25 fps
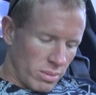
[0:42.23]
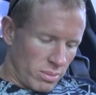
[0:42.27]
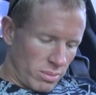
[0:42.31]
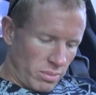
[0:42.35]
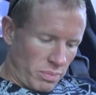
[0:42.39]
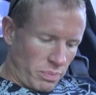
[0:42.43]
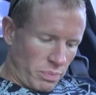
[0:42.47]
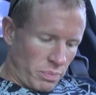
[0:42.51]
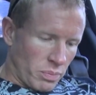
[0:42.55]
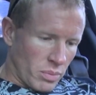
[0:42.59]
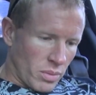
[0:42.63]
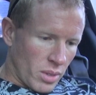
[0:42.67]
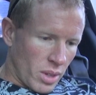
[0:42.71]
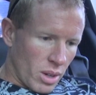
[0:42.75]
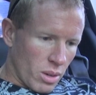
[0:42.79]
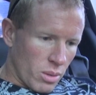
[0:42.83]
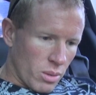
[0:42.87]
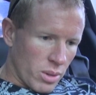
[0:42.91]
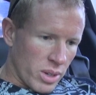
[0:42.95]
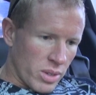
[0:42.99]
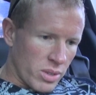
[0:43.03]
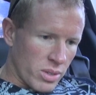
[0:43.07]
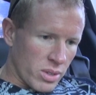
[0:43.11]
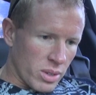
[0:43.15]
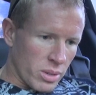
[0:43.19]

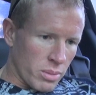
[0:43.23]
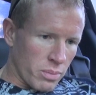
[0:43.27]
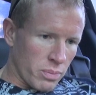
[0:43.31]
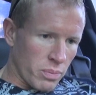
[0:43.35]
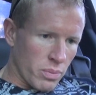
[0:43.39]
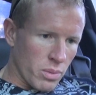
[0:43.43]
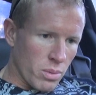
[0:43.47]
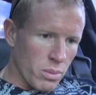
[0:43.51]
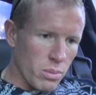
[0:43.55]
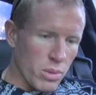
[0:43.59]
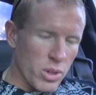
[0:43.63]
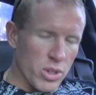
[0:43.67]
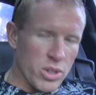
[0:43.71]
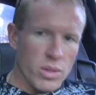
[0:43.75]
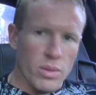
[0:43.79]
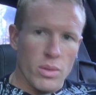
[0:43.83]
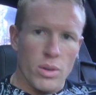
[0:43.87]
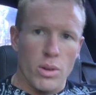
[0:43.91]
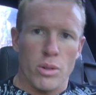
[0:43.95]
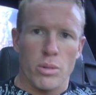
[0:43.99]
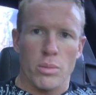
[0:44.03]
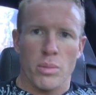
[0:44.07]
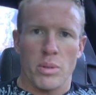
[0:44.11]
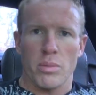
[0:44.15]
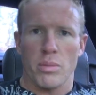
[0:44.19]
anyways, most of
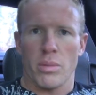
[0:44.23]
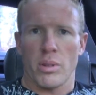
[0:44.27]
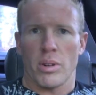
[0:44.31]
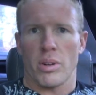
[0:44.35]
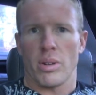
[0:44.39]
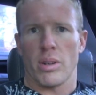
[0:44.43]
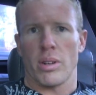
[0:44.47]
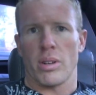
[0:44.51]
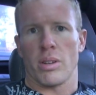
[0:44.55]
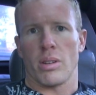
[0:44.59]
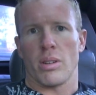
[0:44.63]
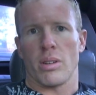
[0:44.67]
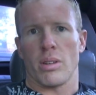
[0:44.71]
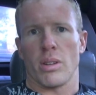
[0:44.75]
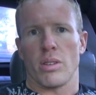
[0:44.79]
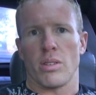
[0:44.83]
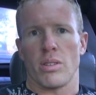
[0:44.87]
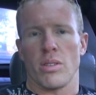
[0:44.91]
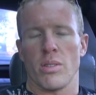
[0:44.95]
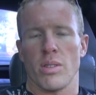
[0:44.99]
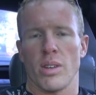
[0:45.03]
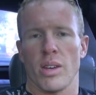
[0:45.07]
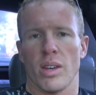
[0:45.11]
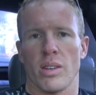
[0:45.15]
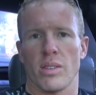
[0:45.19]
you remember in
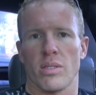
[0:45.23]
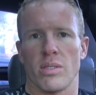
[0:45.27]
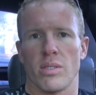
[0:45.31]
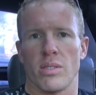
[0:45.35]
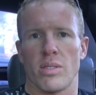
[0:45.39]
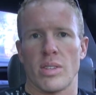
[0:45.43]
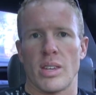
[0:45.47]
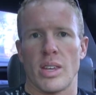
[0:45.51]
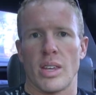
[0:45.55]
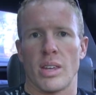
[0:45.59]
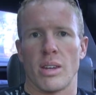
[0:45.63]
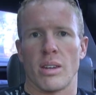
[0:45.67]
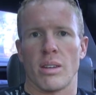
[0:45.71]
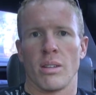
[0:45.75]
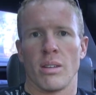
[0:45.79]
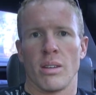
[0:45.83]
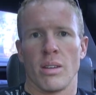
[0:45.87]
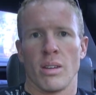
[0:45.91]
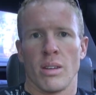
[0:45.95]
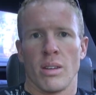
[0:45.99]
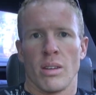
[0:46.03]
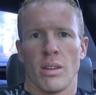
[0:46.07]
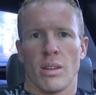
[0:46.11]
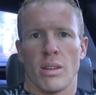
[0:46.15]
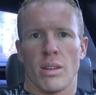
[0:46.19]
2010,
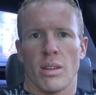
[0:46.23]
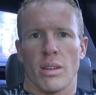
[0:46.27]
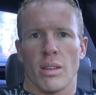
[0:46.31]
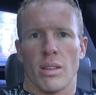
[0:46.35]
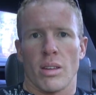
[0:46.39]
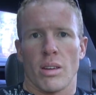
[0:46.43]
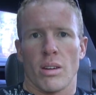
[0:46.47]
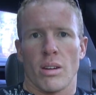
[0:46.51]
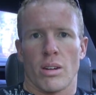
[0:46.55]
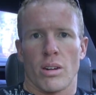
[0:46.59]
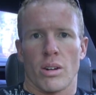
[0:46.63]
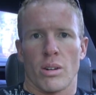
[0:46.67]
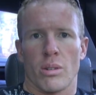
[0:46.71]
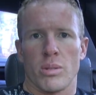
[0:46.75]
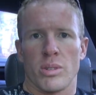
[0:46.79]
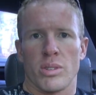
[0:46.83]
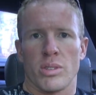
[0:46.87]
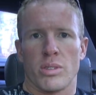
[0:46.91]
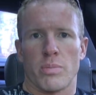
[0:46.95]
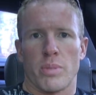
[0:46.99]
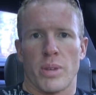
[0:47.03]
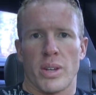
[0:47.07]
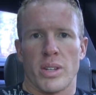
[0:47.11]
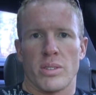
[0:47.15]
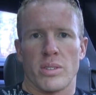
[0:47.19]
the car
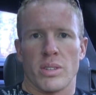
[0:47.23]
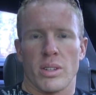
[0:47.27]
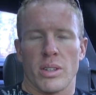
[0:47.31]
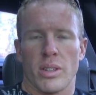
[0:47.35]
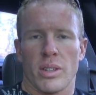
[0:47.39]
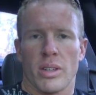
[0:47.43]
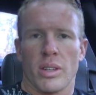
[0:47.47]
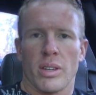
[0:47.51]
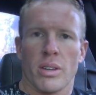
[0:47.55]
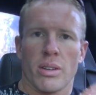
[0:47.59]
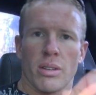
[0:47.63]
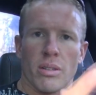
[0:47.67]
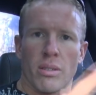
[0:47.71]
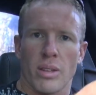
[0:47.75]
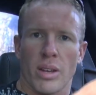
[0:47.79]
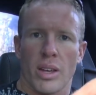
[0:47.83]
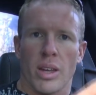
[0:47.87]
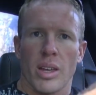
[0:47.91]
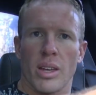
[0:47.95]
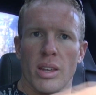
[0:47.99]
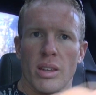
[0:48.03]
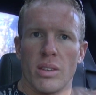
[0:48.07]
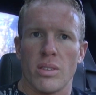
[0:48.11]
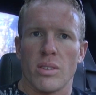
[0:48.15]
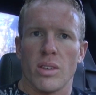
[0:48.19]
was basically a
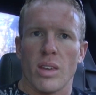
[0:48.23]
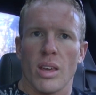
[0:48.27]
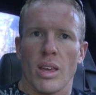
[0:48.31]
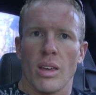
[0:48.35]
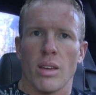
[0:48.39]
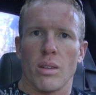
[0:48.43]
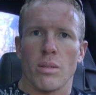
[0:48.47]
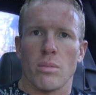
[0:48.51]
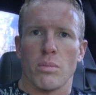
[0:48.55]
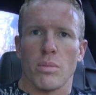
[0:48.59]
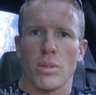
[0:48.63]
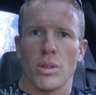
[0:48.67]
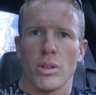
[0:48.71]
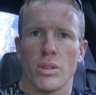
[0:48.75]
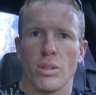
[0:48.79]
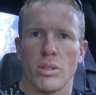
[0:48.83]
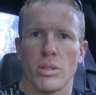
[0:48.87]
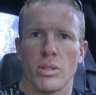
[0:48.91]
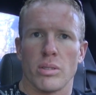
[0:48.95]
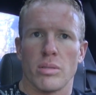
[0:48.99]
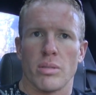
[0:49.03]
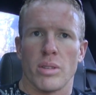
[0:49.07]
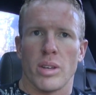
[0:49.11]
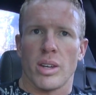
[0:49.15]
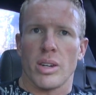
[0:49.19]
heads cam
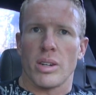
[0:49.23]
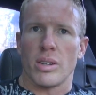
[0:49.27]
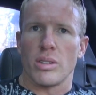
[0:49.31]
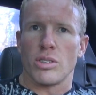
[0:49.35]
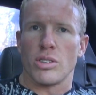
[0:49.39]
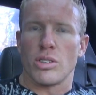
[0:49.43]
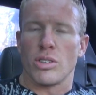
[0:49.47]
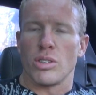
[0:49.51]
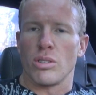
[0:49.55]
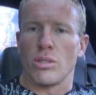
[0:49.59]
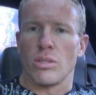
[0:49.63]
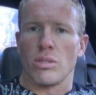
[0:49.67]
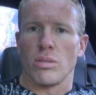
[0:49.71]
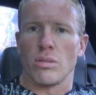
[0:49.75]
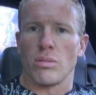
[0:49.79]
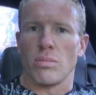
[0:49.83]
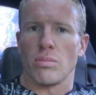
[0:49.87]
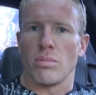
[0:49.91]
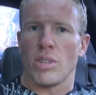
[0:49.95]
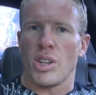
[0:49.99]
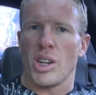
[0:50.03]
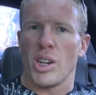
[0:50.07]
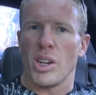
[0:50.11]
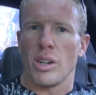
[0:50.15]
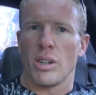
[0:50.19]
build, headers tune,
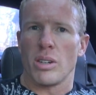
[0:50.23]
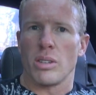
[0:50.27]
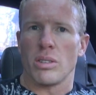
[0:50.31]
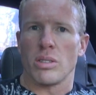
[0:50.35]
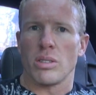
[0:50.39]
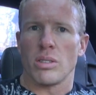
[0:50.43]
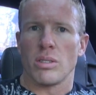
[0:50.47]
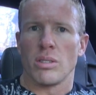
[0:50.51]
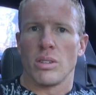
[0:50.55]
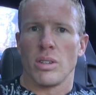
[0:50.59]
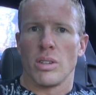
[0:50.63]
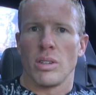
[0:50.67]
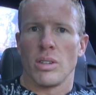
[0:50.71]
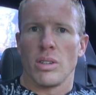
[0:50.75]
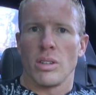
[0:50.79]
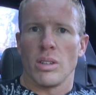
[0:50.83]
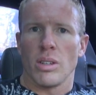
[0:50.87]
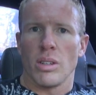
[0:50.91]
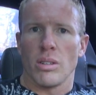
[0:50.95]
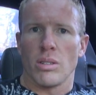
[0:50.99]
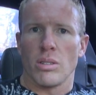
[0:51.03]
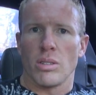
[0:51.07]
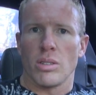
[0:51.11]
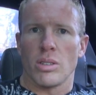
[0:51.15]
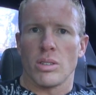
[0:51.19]
gears,
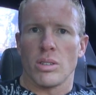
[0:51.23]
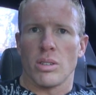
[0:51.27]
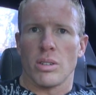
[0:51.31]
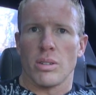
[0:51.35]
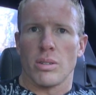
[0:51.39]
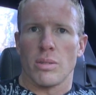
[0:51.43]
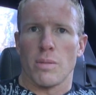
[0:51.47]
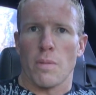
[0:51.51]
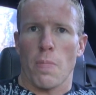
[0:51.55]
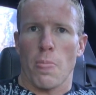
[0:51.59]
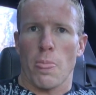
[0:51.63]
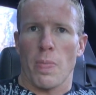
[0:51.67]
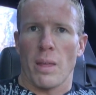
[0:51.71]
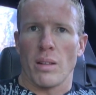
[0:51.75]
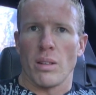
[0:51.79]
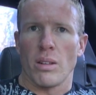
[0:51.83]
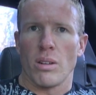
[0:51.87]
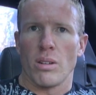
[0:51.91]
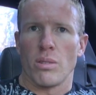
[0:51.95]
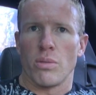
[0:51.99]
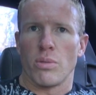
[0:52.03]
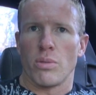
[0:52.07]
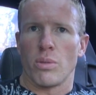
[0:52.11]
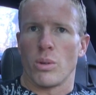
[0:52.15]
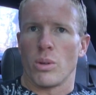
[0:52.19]
just a
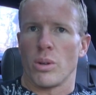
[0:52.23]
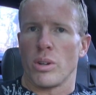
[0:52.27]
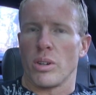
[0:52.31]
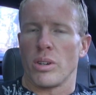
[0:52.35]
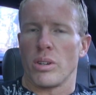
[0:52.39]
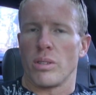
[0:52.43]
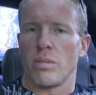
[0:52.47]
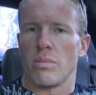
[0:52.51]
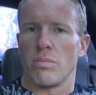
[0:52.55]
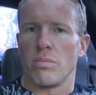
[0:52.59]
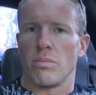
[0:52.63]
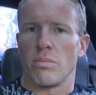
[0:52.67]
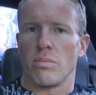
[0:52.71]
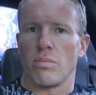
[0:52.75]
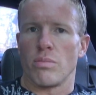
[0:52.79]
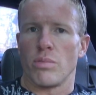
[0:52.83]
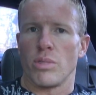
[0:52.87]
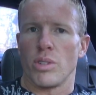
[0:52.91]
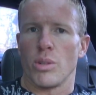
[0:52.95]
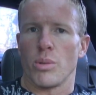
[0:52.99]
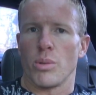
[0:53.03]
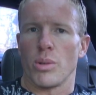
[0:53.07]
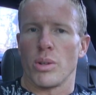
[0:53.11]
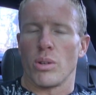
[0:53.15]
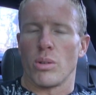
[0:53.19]
low 400
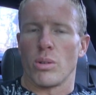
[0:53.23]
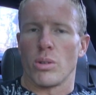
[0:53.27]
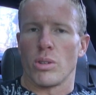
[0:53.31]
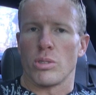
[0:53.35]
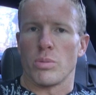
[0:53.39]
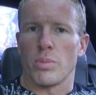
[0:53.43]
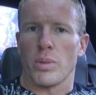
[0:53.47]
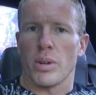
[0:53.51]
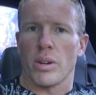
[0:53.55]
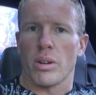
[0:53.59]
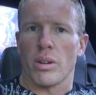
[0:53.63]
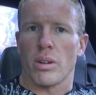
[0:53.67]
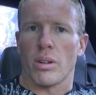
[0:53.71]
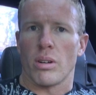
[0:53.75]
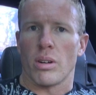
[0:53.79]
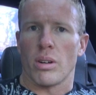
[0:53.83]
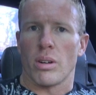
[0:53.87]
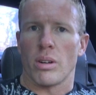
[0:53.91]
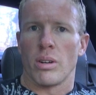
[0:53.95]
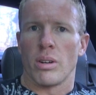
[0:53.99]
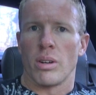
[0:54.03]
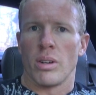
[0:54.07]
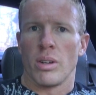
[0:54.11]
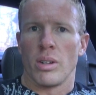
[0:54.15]
rear wheel horsepower car.